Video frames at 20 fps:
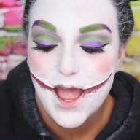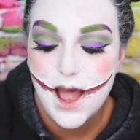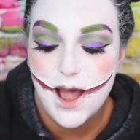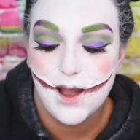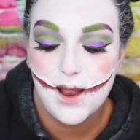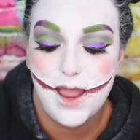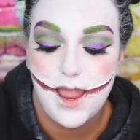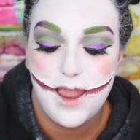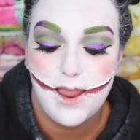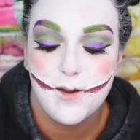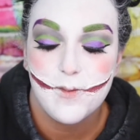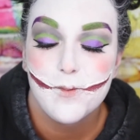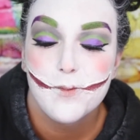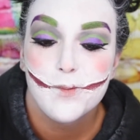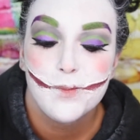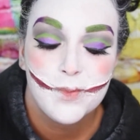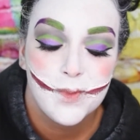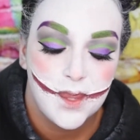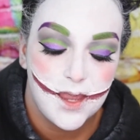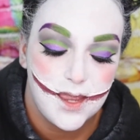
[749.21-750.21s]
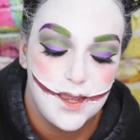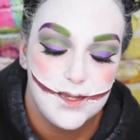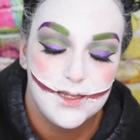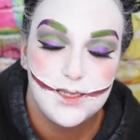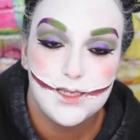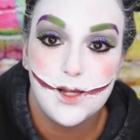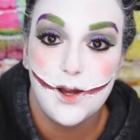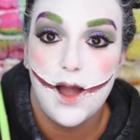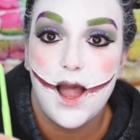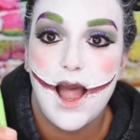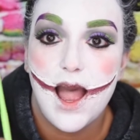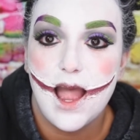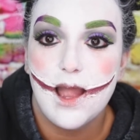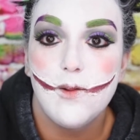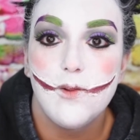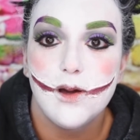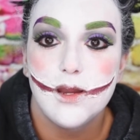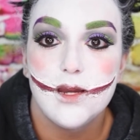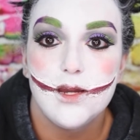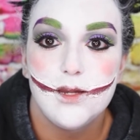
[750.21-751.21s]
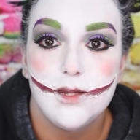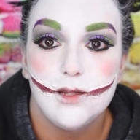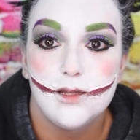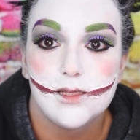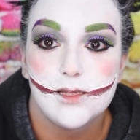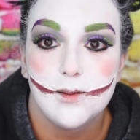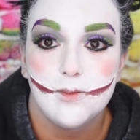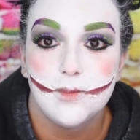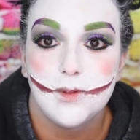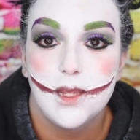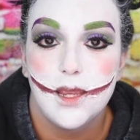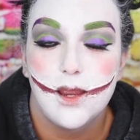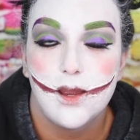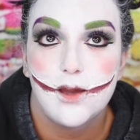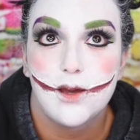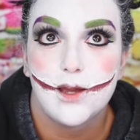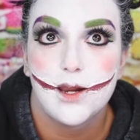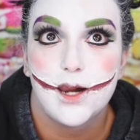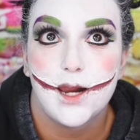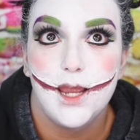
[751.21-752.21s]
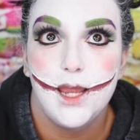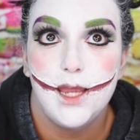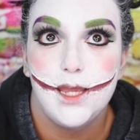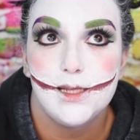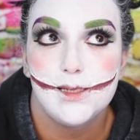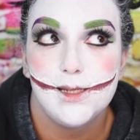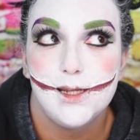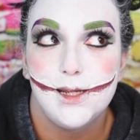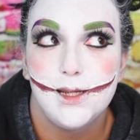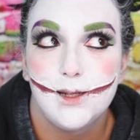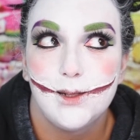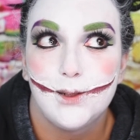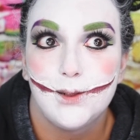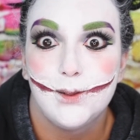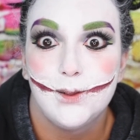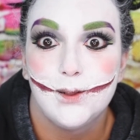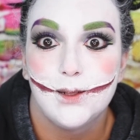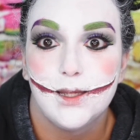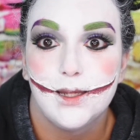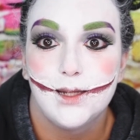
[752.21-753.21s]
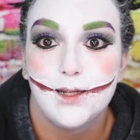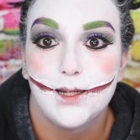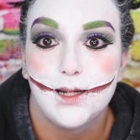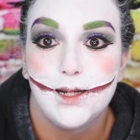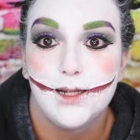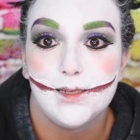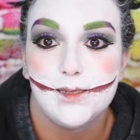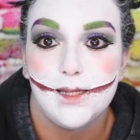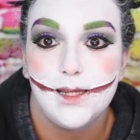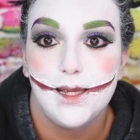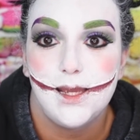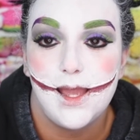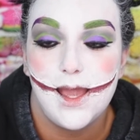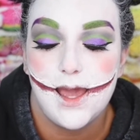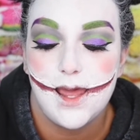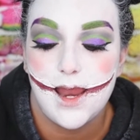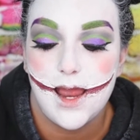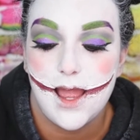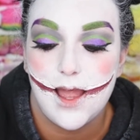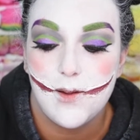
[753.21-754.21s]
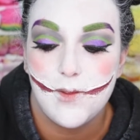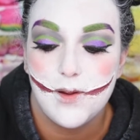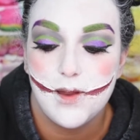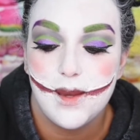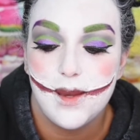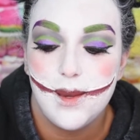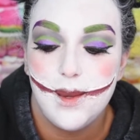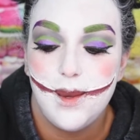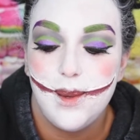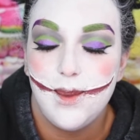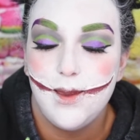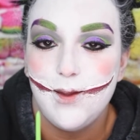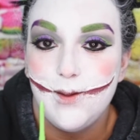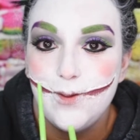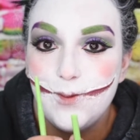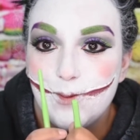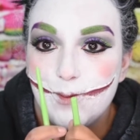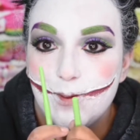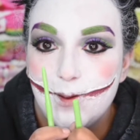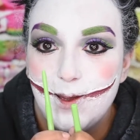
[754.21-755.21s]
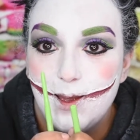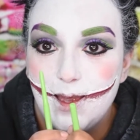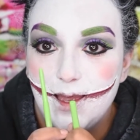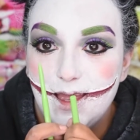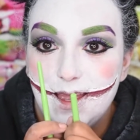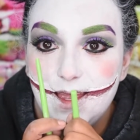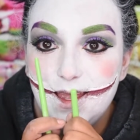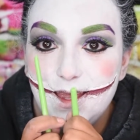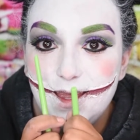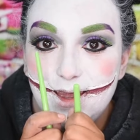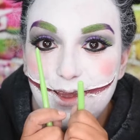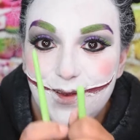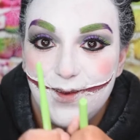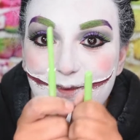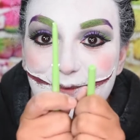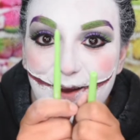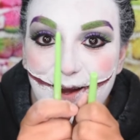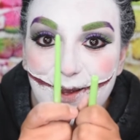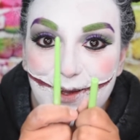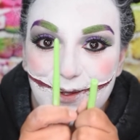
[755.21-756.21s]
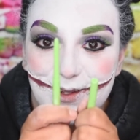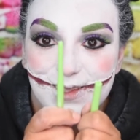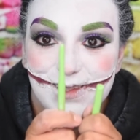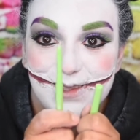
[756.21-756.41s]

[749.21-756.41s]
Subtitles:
Okay, so I want to do something crazy, crazy. And I want to do freckles.